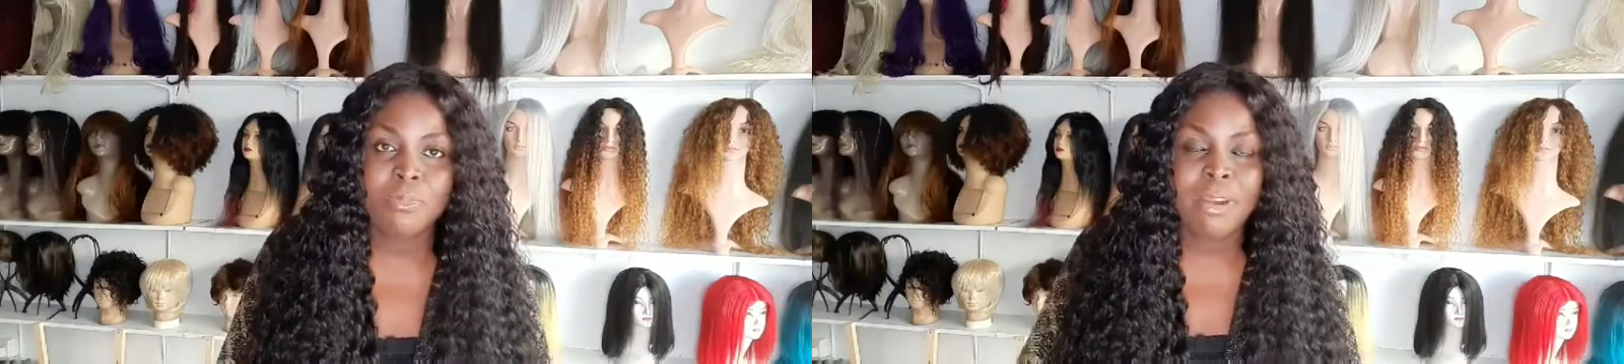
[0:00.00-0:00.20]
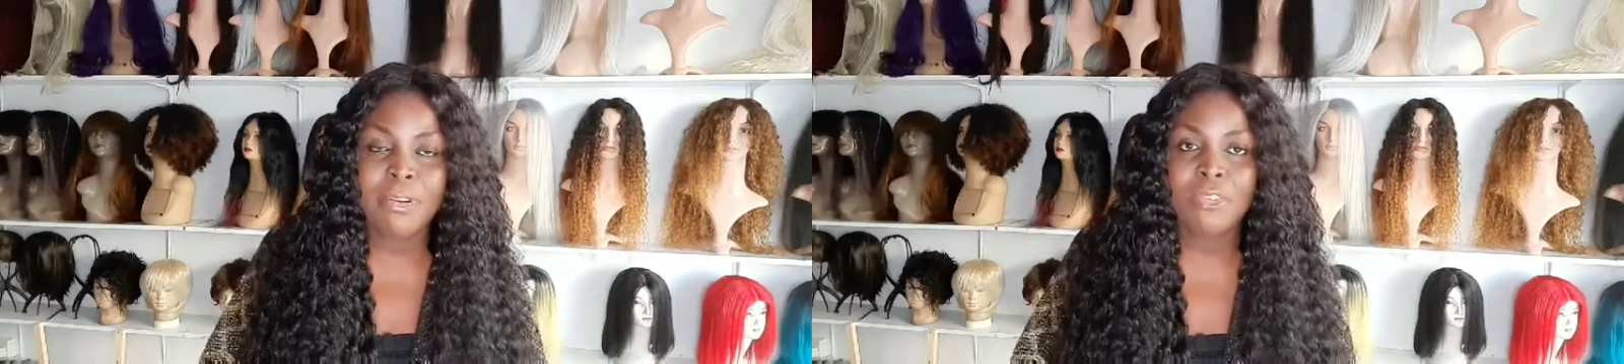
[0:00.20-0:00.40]

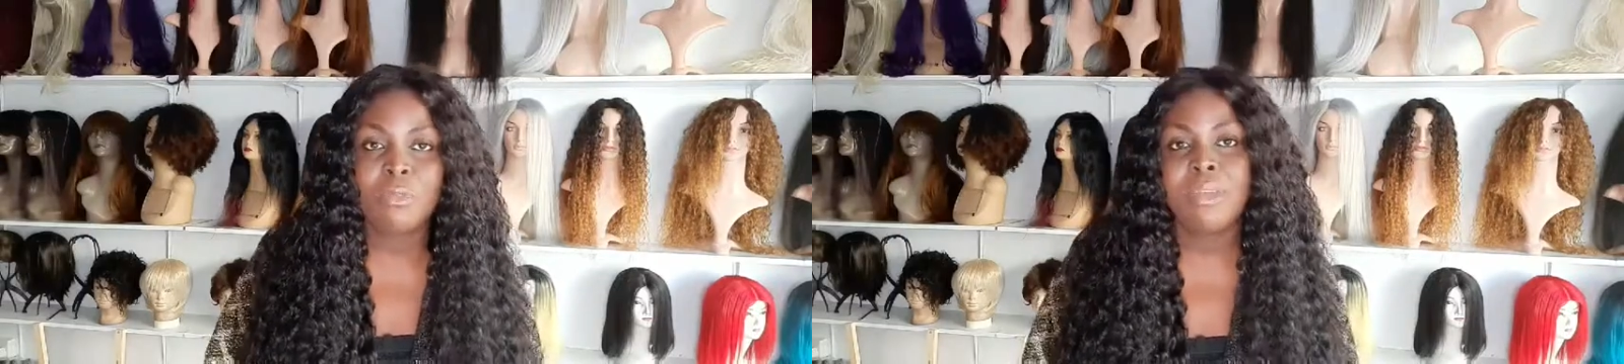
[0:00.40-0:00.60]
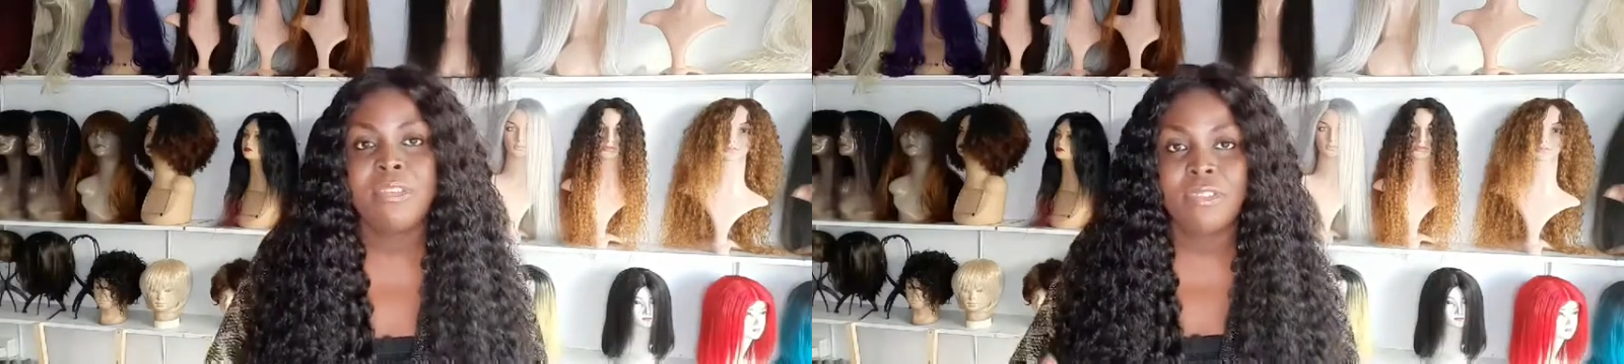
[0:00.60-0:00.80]
Married
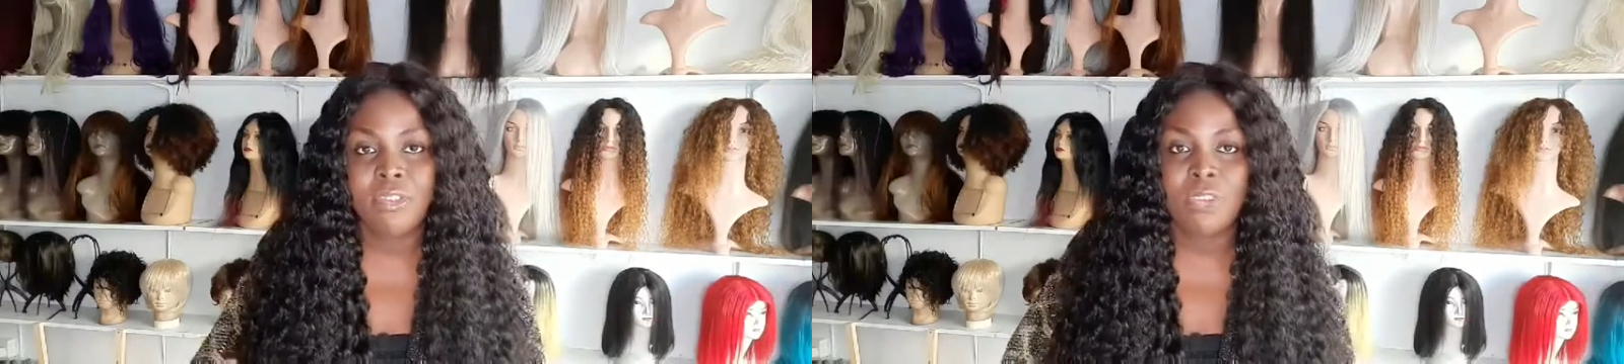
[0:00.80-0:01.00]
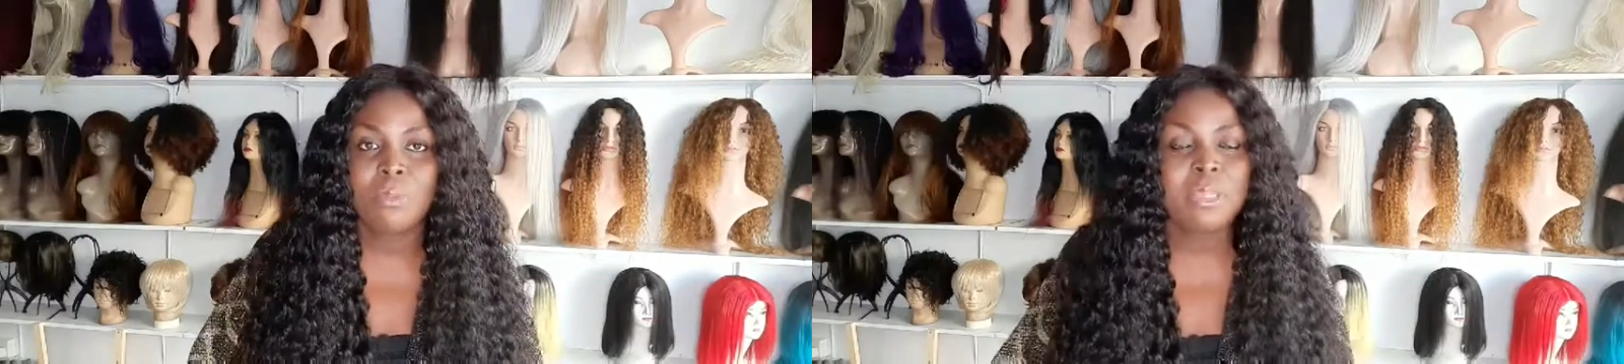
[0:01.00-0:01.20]
women,
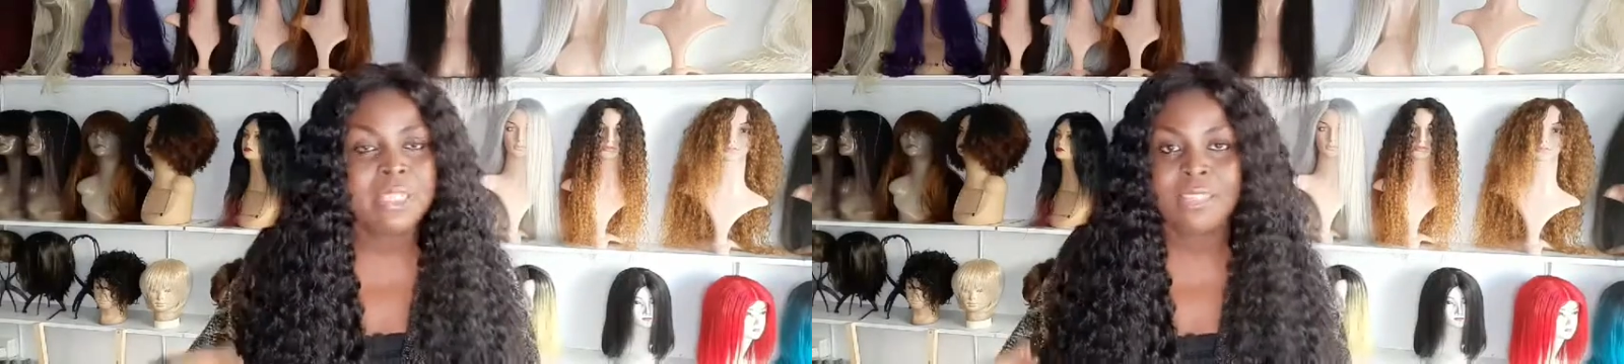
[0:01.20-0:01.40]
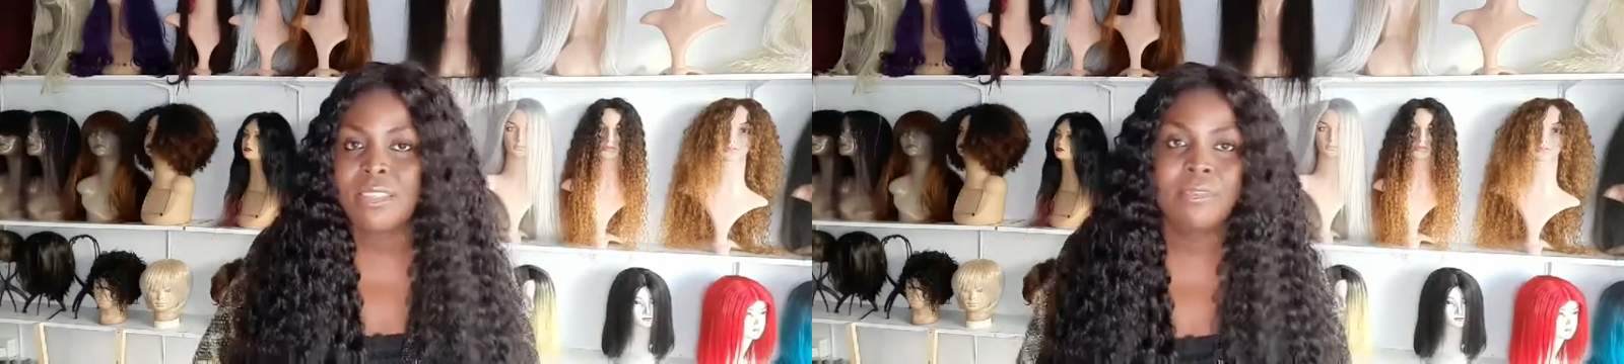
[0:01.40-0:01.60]
stop
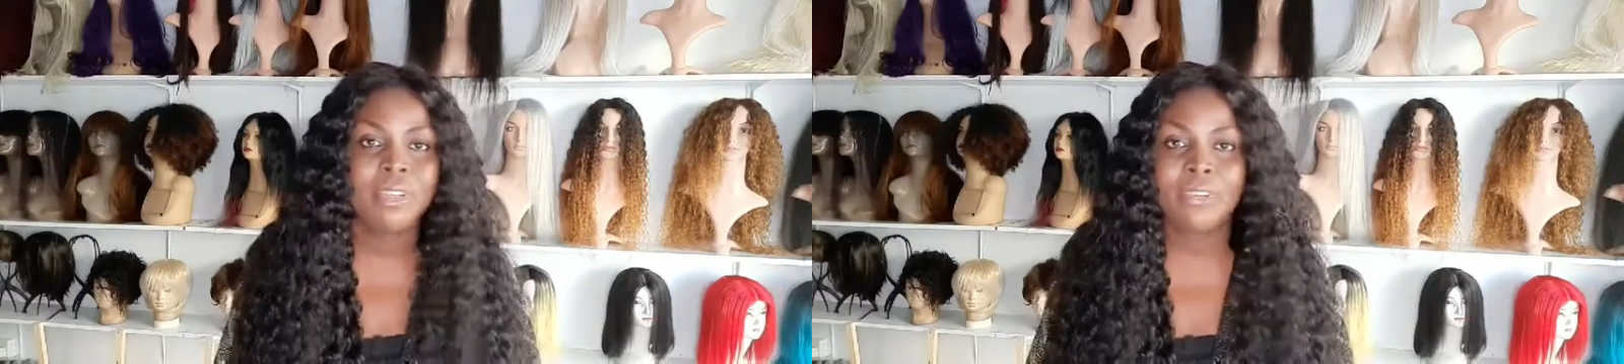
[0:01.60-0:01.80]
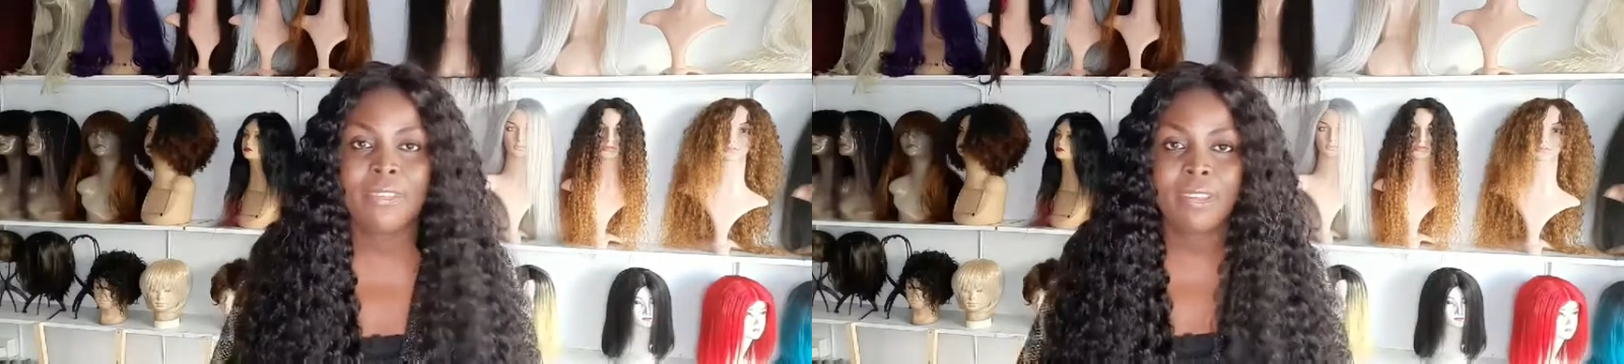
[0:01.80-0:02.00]
deceiving
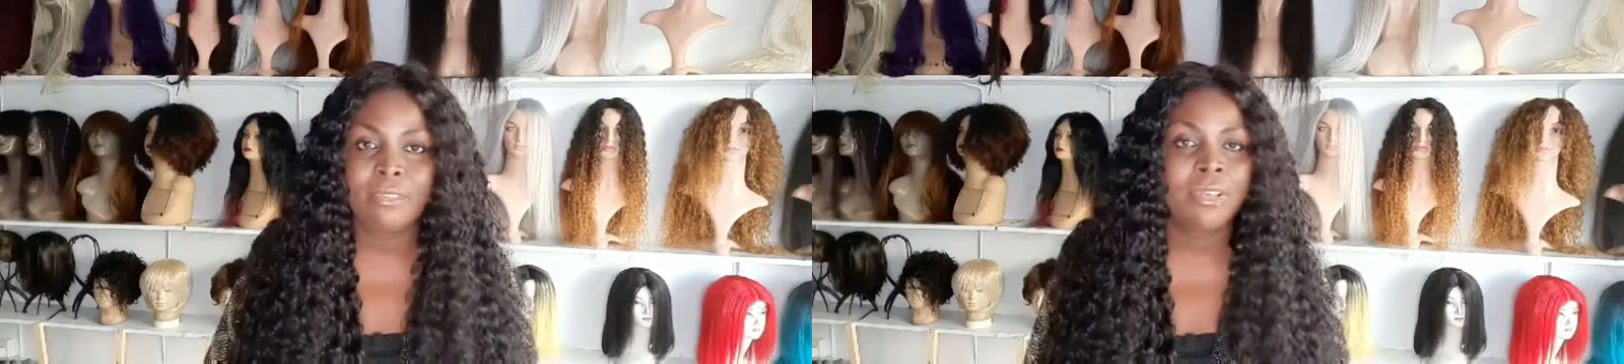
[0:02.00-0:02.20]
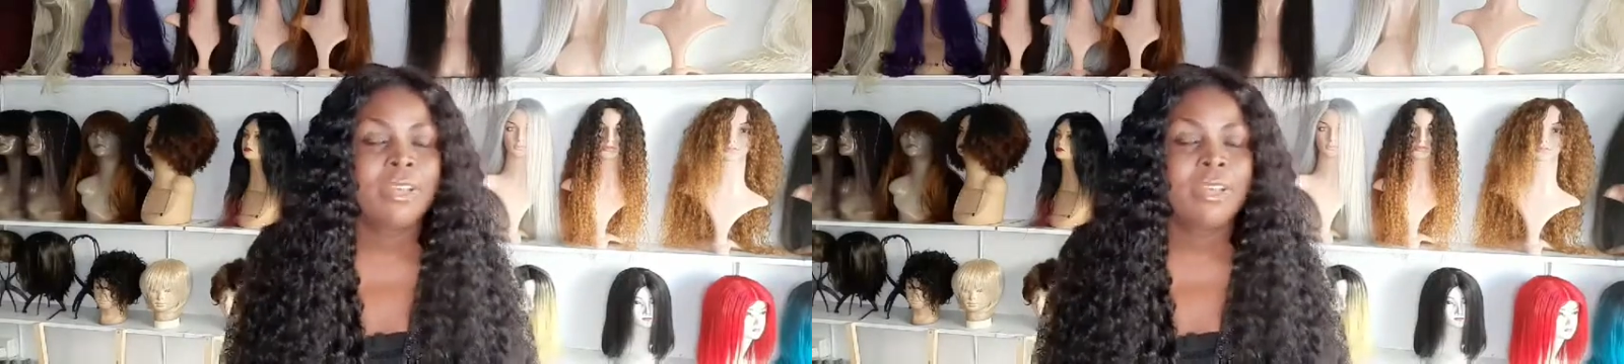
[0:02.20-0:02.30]
yourself.